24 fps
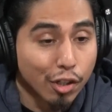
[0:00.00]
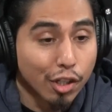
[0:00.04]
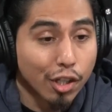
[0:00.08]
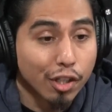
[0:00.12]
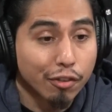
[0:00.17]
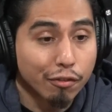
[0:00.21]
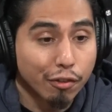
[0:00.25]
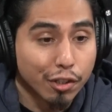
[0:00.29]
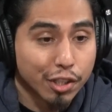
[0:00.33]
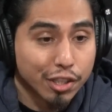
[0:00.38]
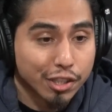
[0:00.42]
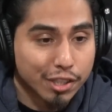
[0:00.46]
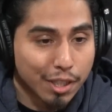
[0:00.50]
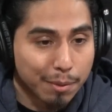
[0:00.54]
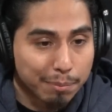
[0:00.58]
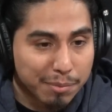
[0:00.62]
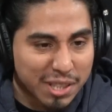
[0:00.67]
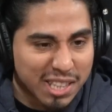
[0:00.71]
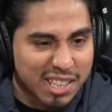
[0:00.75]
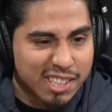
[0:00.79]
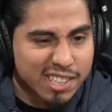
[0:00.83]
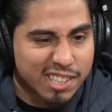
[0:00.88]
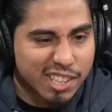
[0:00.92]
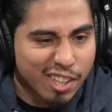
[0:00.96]
For
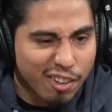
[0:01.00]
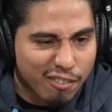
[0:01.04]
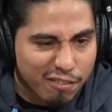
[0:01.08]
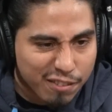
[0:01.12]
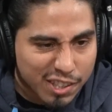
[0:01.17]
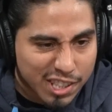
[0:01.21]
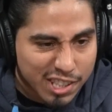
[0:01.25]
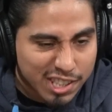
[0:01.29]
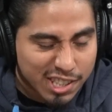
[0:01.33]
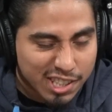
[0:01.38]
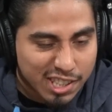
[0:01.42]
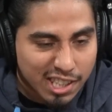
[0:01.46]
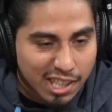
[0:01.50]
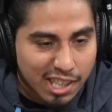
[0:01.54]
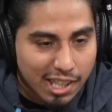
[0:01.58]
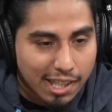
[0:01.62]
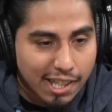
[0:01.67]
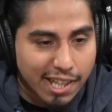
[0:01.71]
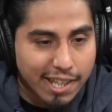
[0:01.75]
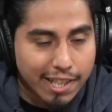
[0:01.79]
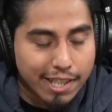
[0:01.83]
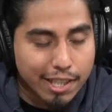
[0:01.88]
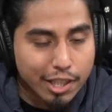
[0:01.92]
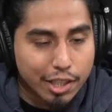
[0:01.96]
something selfish,
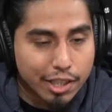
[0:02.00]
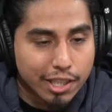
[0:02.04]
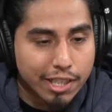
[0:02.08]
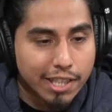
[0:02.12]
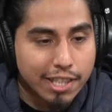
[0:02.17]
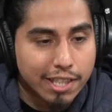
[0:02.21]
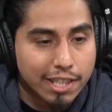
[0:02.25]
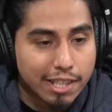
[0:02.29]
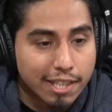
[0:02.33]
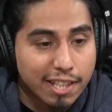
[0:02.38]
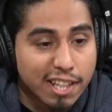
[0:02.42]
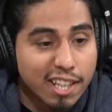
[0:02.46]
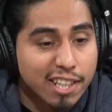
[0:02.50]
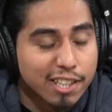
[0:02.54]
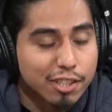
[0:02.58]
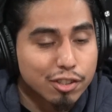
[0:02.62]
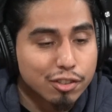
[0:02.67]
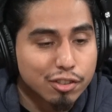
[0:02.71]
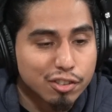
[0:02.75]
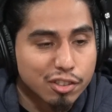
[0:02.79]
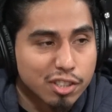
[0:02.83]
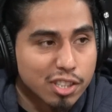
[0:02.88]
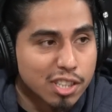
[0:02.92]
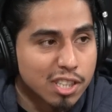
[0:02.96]
like getting an
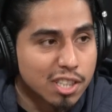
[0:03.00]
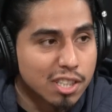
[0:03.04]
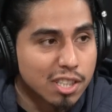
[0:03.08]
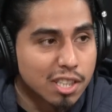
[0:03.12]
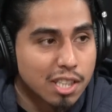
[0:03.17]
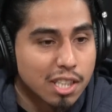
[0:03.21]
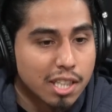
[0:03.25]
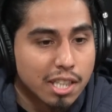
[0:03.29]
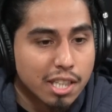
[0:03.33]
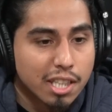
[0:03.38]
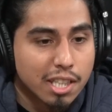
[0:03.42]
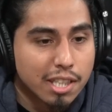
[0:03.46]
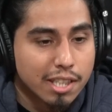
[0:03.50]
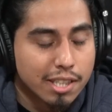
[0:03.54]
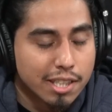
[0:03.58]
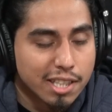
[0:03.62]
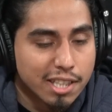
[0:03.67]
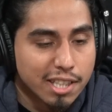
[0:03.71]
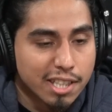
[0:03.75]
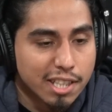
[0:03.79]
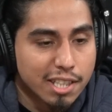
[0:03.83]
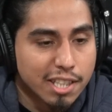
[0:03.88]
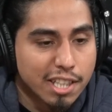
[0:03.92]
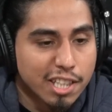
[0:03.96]
extra
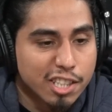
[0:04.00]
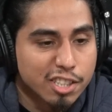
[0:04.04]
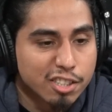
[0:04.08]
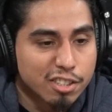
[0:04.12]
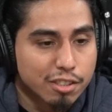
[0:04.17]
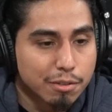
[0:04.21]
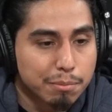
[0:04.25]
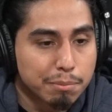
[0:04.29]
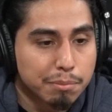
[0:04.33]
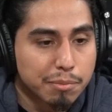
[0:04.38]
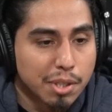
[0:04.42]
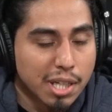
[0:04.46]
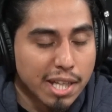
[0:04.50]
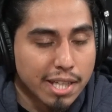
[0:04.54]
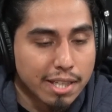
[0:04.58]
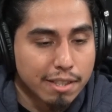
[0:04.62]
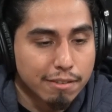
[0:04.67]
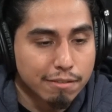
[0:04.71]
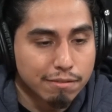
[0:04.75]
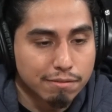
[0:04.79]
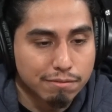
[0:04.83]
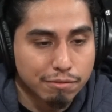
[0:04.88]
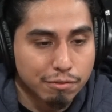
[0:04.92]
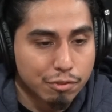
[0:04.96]

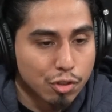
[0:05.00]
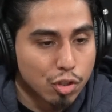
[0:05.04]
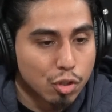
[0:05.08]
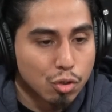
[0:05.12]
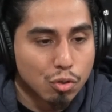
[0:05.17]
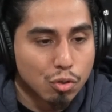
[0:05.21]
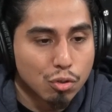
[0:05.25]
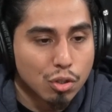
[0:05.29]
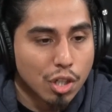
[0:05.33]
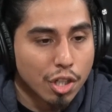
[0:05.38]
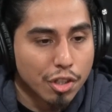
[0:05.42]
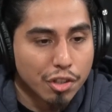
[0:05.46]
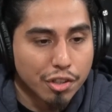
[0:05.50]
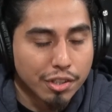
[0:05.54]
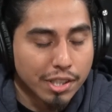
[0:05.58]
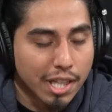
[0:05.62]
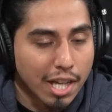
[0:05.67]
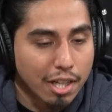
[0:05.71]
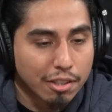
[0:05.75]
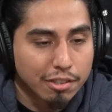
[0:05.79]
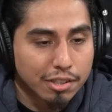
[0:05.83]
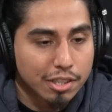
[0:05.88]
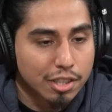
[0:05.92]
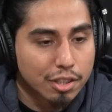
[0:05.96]
like few
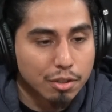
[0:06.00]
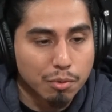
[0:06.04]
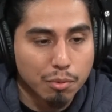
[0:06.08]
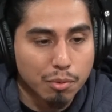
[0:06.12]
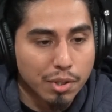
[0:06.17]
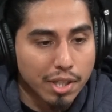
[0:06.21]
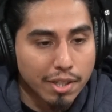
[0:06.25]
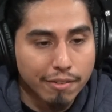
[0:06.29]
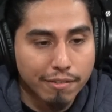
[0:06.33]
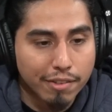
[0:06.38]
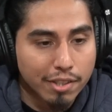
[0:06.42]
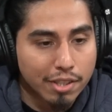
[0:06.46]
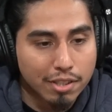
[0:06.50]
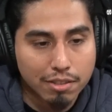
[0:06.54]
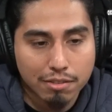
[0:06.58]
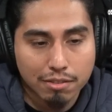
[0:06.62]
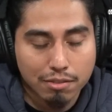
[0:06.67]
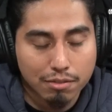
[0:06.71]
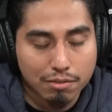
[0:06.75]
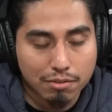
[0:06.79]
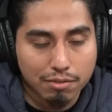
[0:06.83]
100,000 or whatever